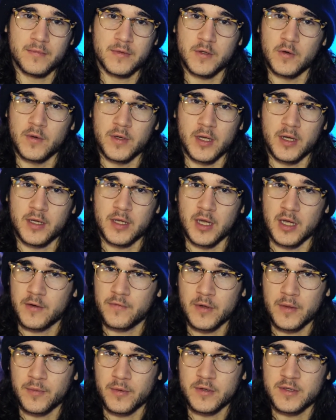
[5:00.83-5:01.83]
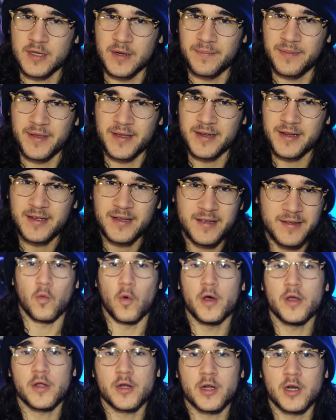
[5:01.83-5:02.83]
doing a kickflip or something?
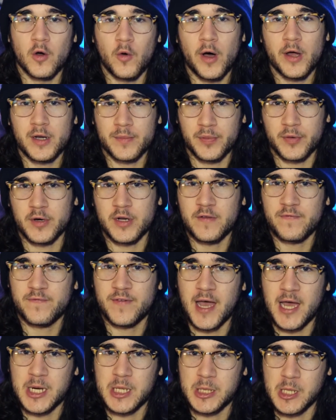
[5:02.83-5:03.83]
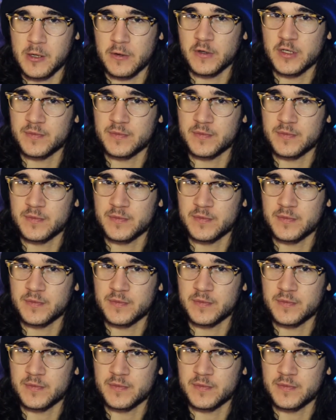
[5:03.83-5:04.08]
Well, you're going to want a pretty fast shutter